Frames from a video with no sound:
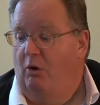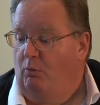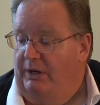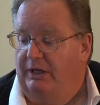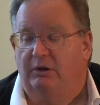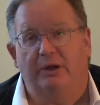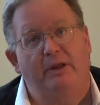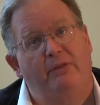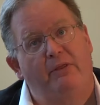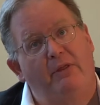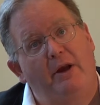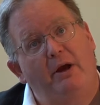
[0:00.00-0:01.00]
We can look
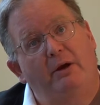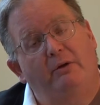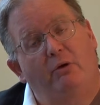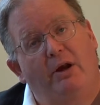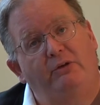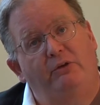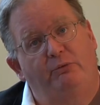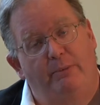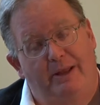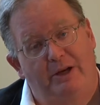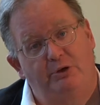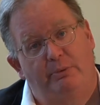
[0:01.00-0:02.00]
at their crisis
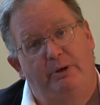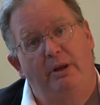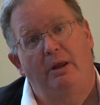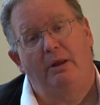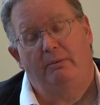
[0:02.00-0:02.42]
management